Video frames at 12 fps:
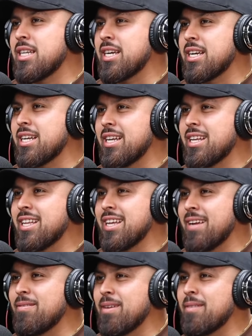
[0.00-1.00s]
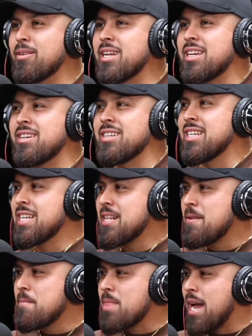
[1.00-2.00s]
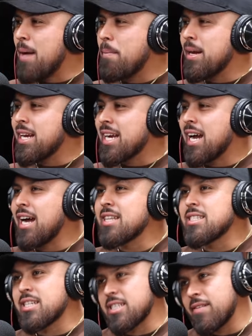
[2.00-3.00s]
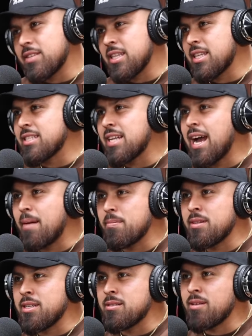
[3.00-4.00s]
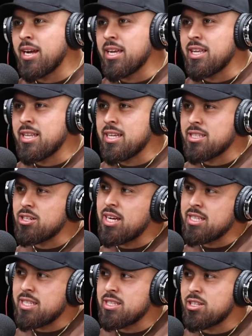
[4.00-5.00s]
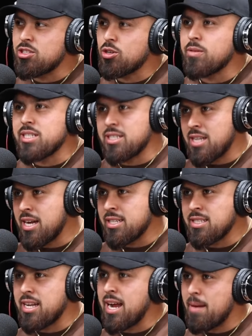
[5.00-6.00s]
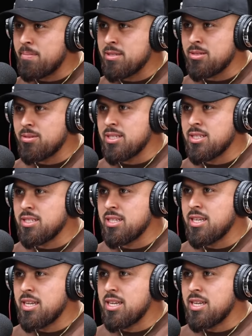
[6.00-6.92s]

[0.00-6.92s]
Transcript: Like I've already I put in context everything that's happening, right? And like, there, I think there's always signs that happen to us.